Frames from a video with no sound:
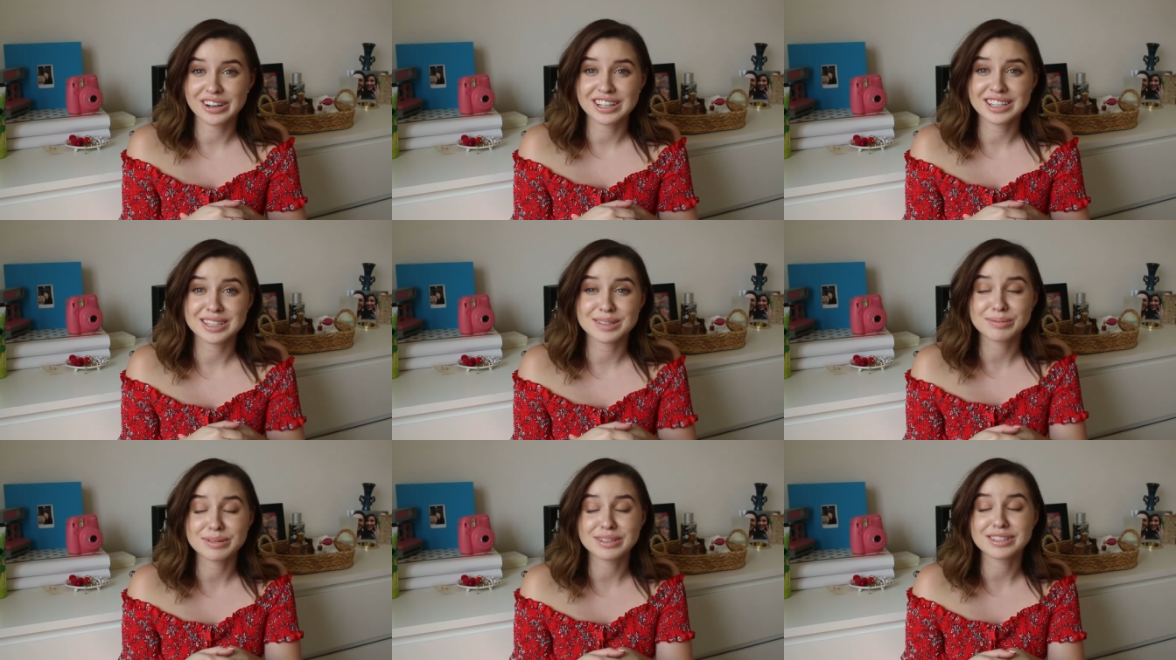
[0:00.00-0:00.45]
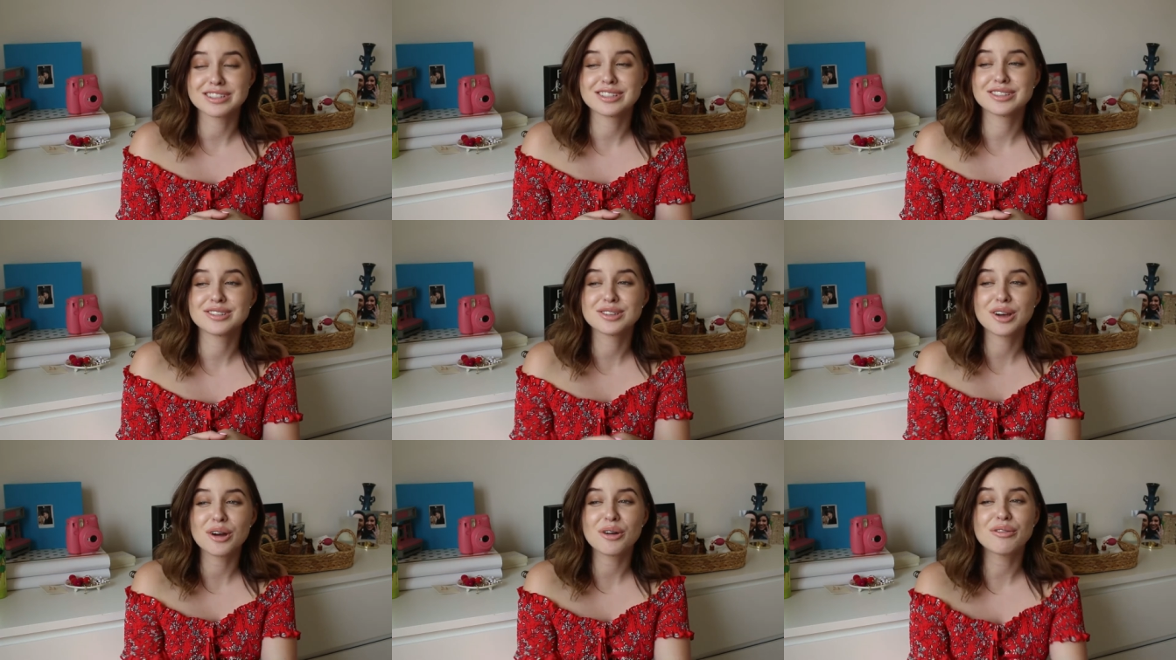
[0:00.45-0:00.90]
and it's been
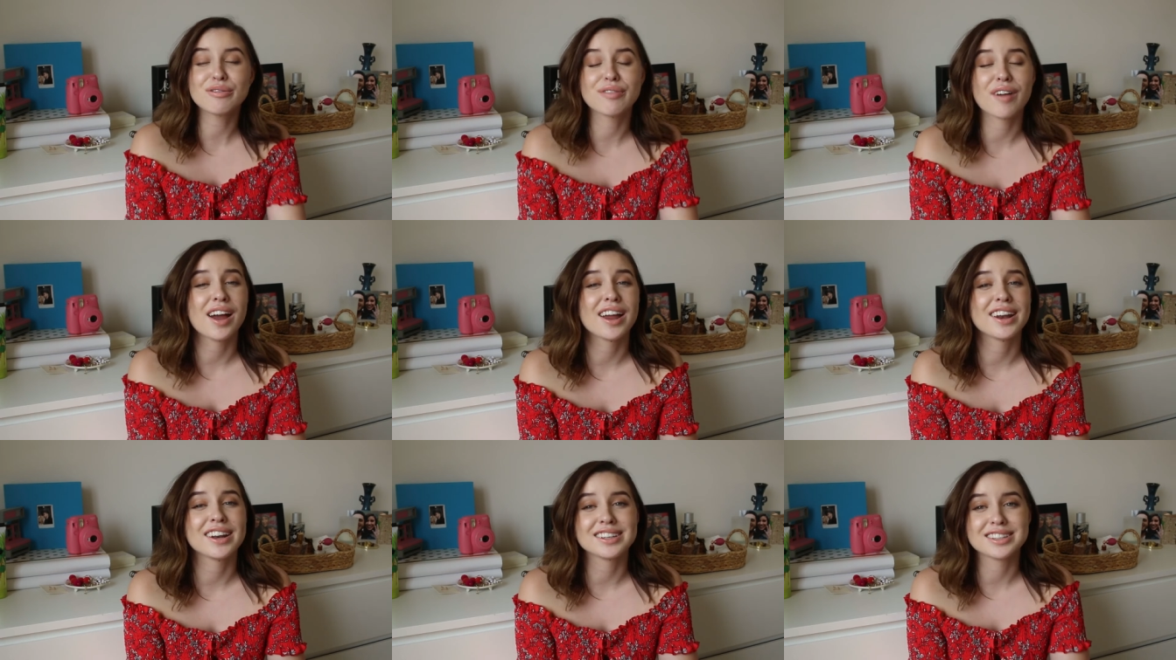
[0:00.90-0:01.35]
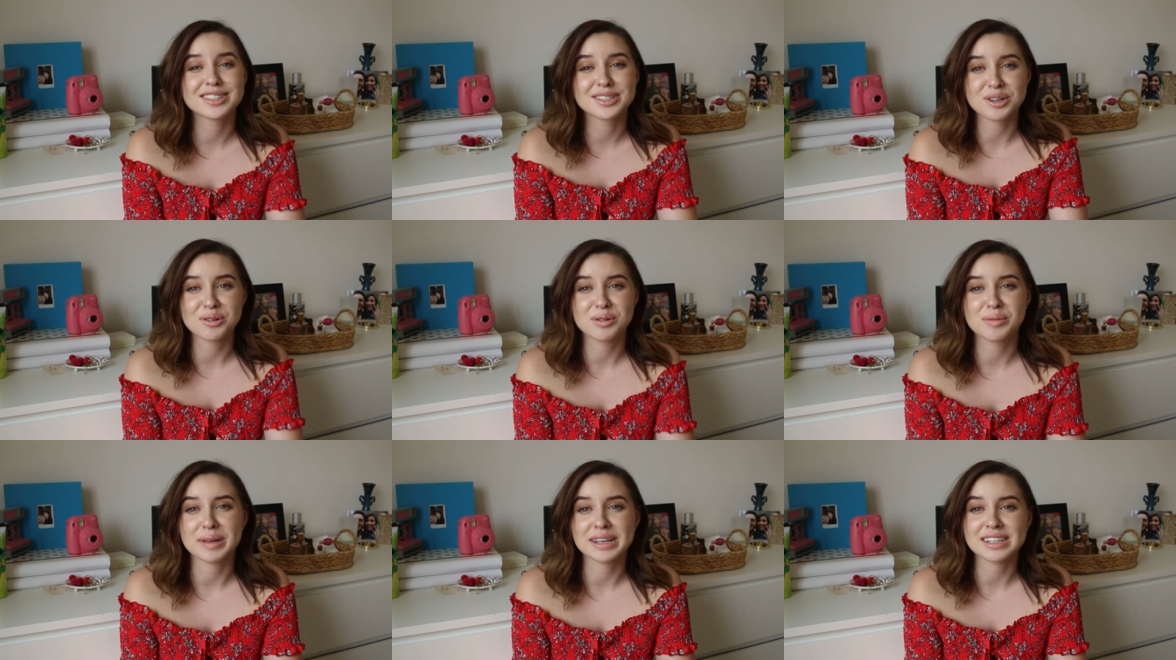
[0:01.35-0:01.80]
so fun and
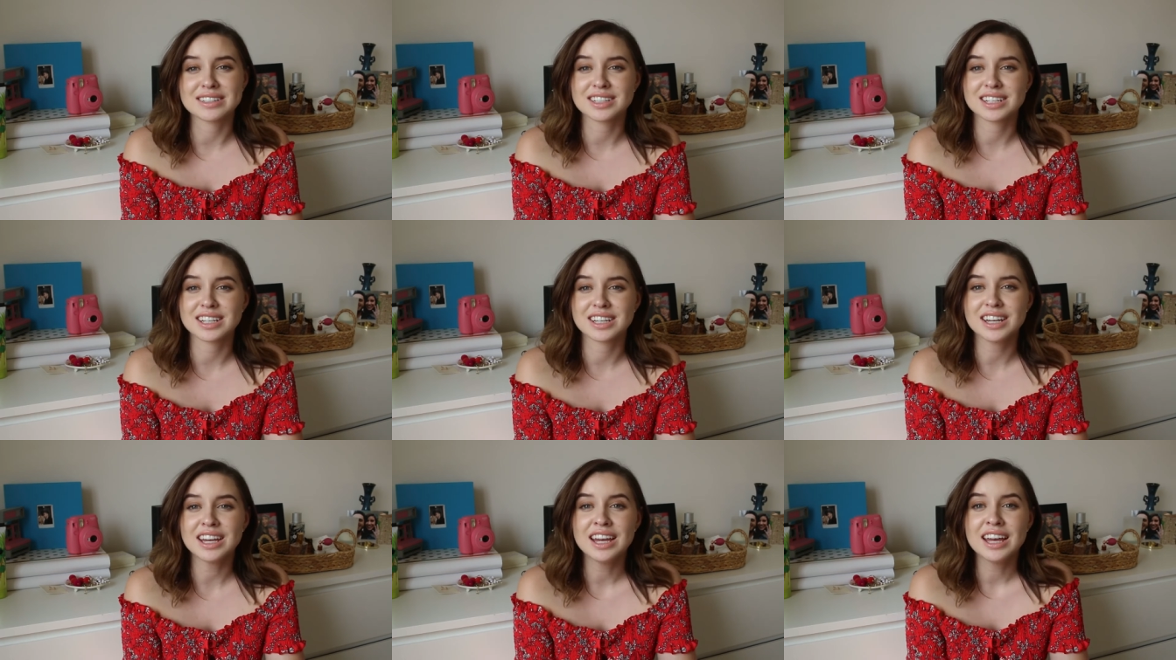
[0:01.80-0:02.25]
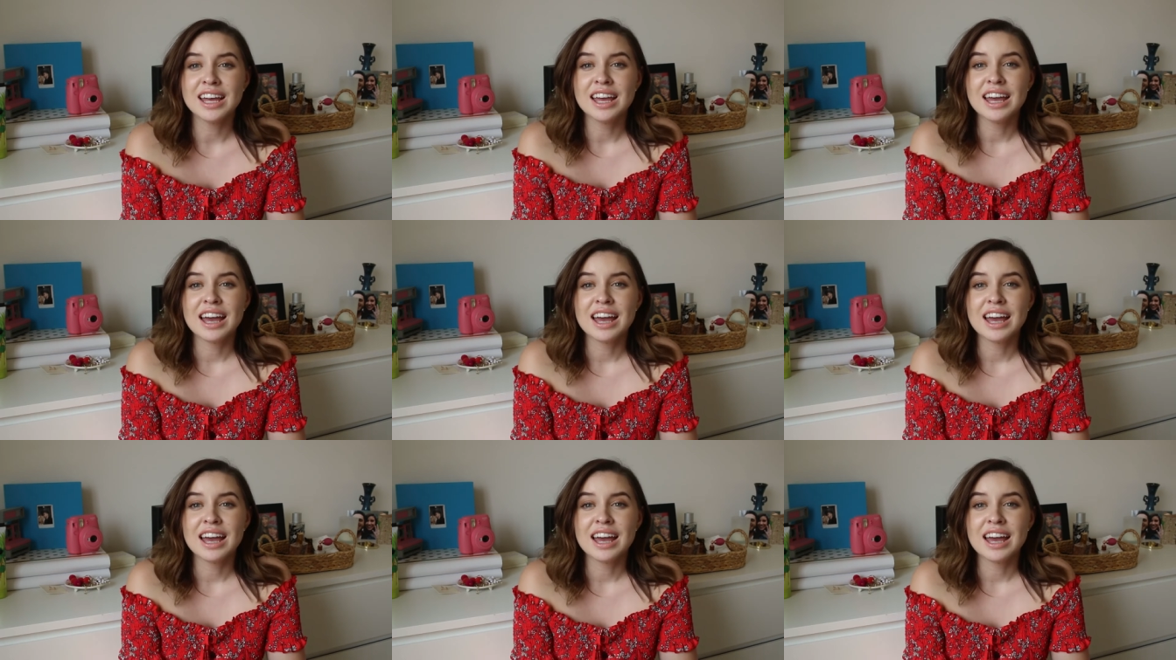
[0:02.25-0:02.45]
so amazing.